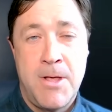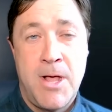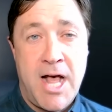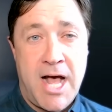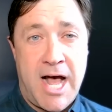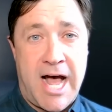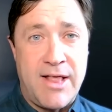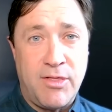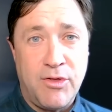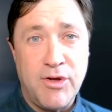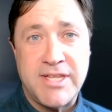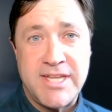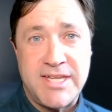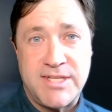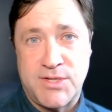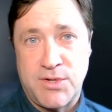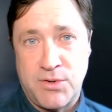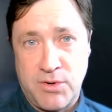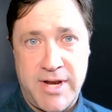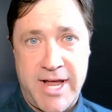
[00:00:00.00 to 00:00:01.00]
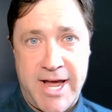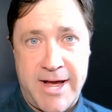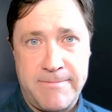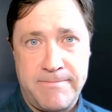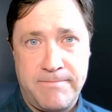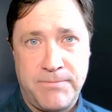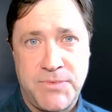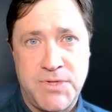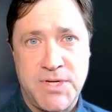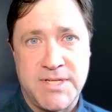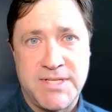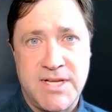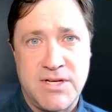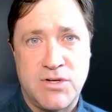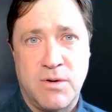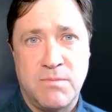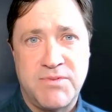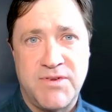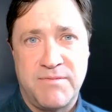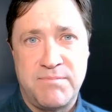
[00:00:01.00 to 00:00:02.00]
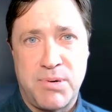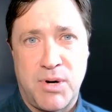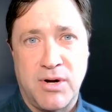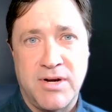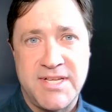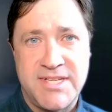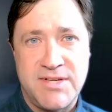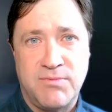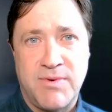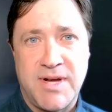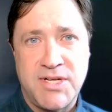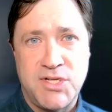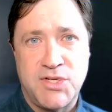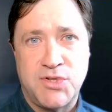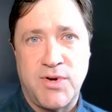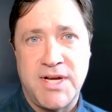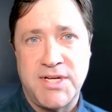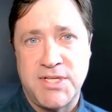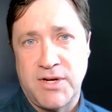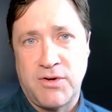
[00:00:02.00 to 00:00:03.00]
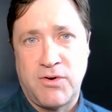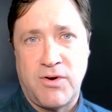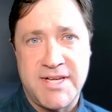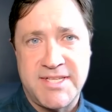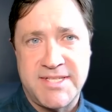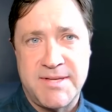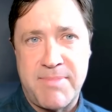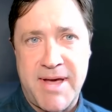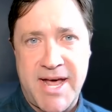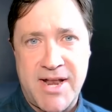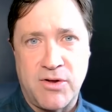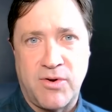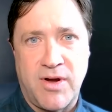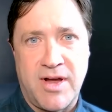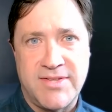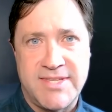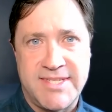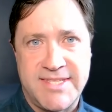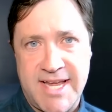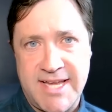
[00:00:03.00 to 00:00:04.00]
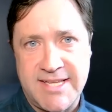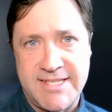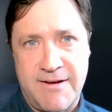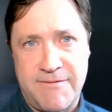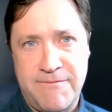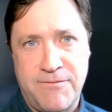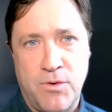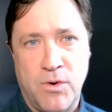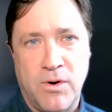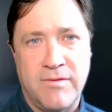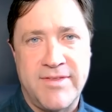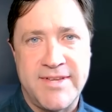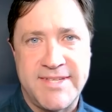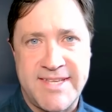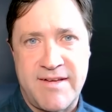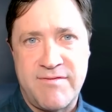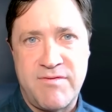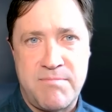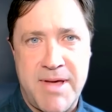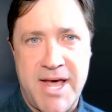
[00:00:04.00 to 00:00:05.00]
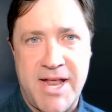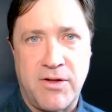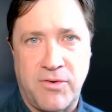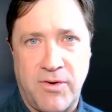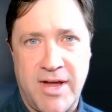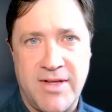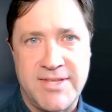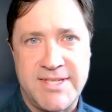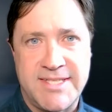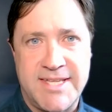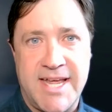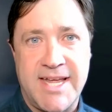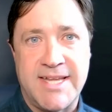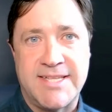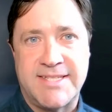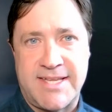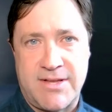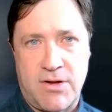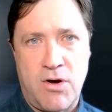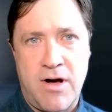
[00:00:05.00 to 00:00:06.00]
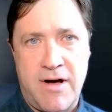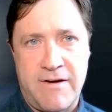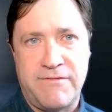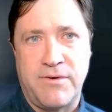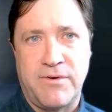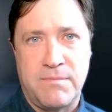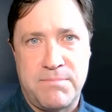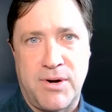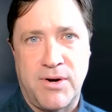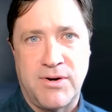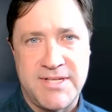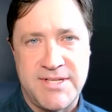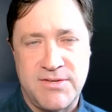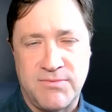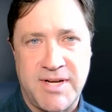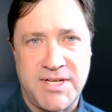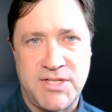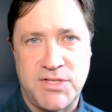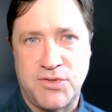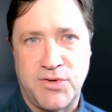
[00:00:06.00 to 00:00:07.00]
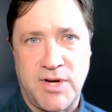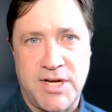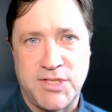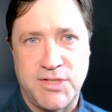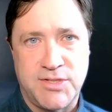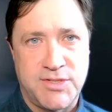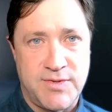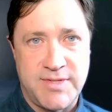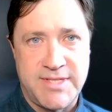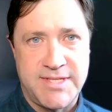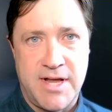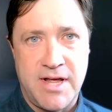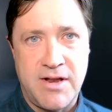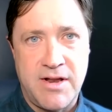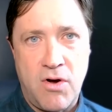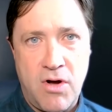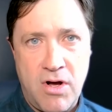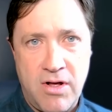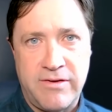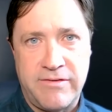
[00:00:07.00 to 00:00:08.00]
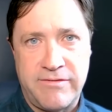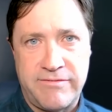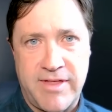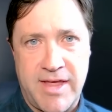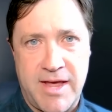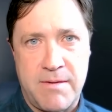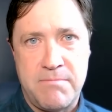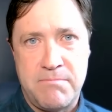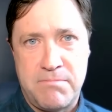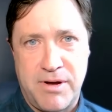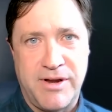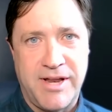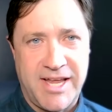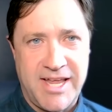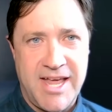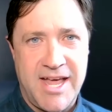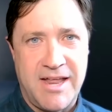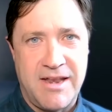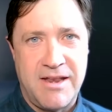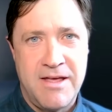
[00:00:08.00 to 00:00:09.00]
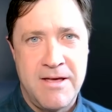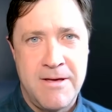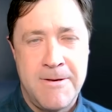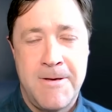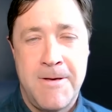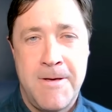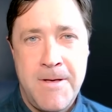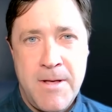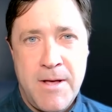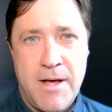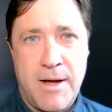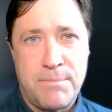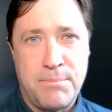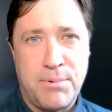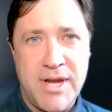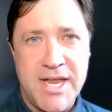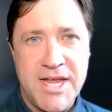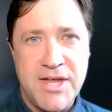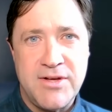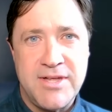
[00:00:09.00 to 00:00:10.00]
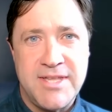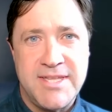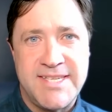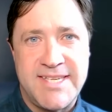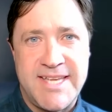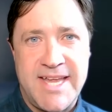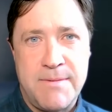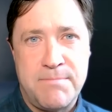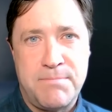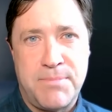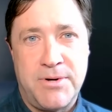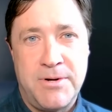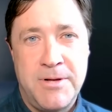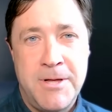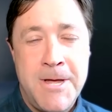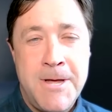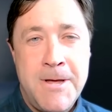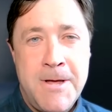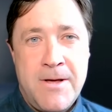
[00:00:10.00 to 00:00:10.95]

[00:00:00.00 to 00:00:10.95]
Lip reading: I looked at turnout just in terms of partisan registration across the battleground states. Now, 4 of the 7 battleground states offer partisan registration, so it's not all of them, but again, a pretty good sample.